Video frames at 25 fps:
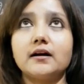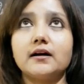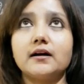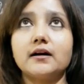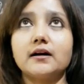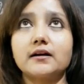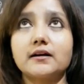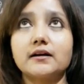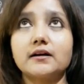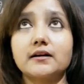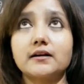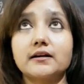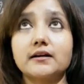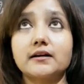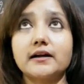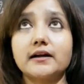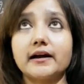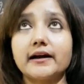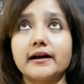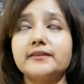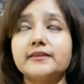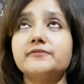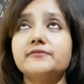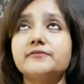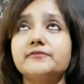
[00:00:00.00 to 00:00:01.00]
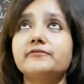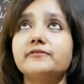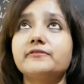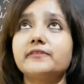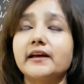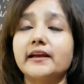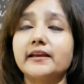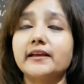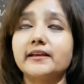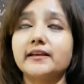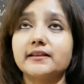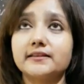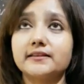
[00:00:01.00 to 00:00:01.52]
a kite
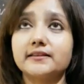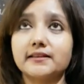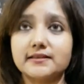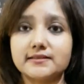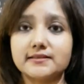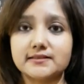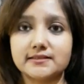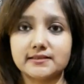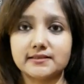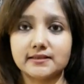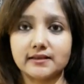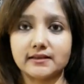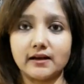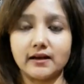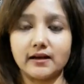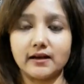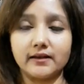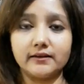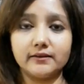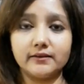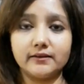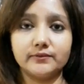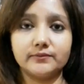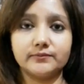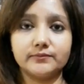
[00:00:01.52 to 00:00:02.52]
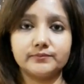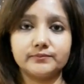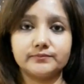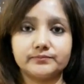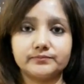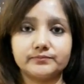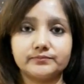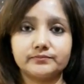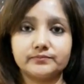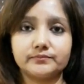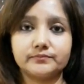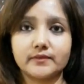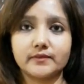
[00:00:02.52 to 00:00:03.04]
flying in the sky,
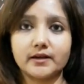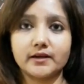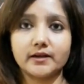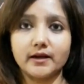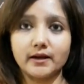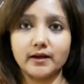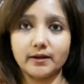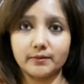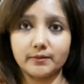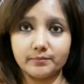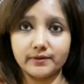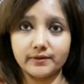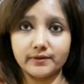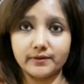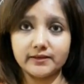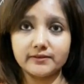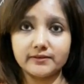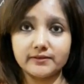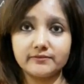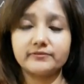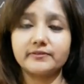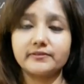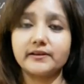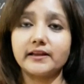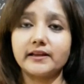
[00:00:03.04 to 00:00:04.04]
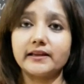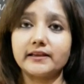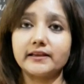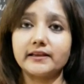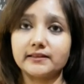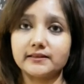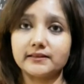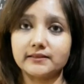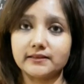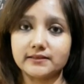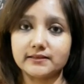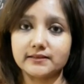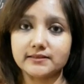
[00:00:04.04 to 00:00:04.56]
a bird flying
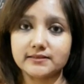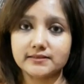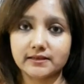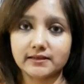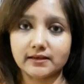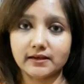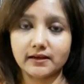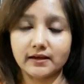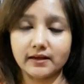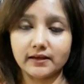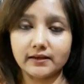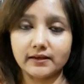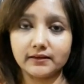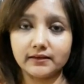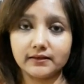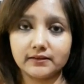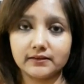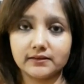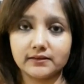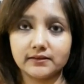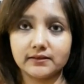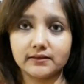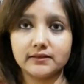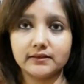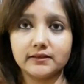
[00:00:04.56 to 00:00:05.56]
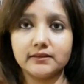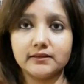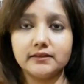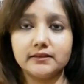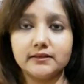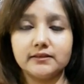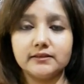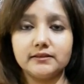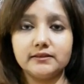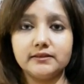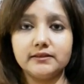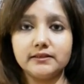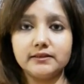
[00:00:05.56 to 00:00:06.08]
in the sky.
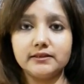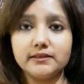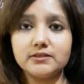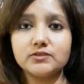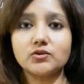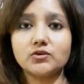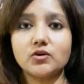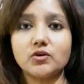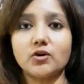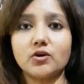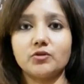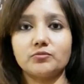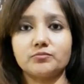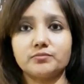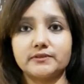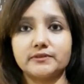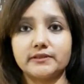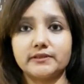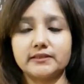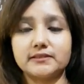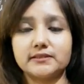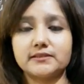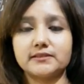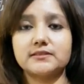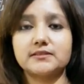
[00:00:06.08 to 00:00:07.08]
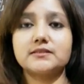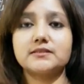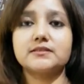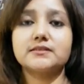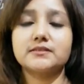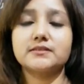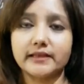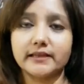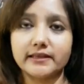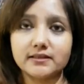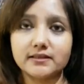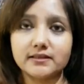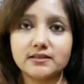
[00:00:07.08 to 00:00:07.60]
These objects
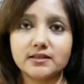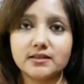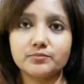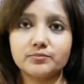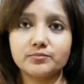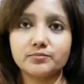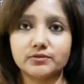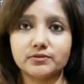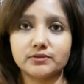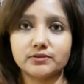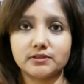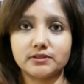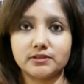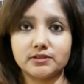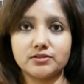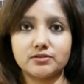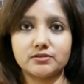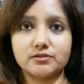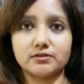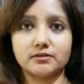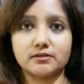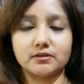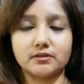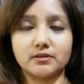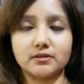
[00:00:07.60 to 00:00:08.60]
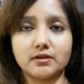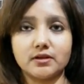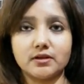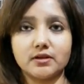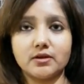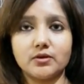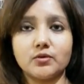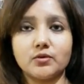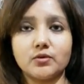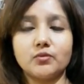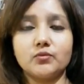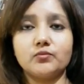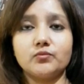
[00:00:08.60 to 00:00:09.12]
change their position
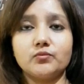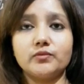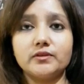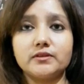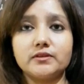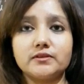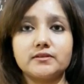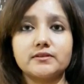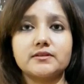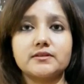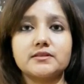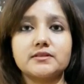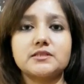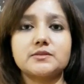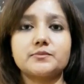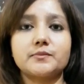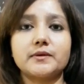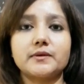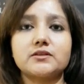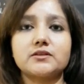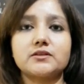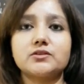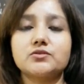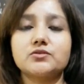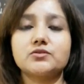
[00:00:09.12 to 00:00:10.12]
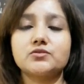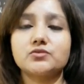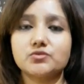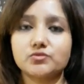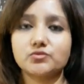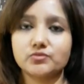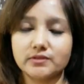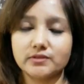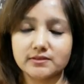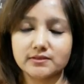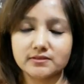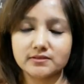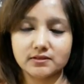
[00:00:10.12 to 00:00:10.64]
with respect to
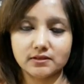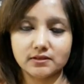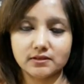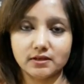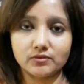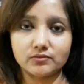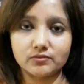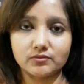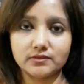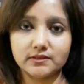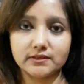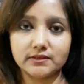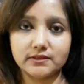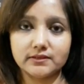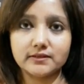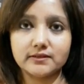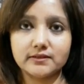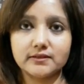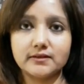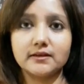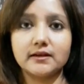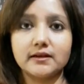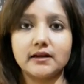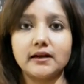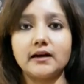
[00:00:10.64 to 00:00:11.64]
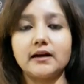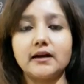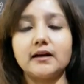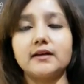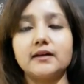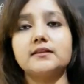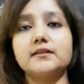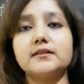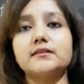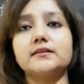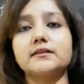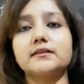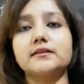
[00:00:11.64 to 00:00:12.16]
the surrounding and
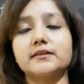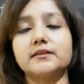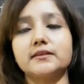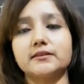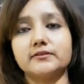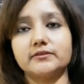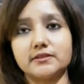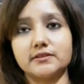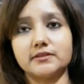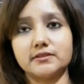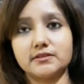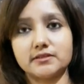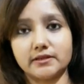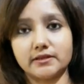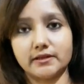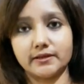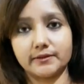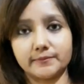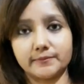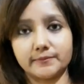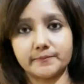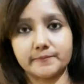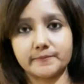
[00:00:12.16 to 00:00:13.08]
in the given time.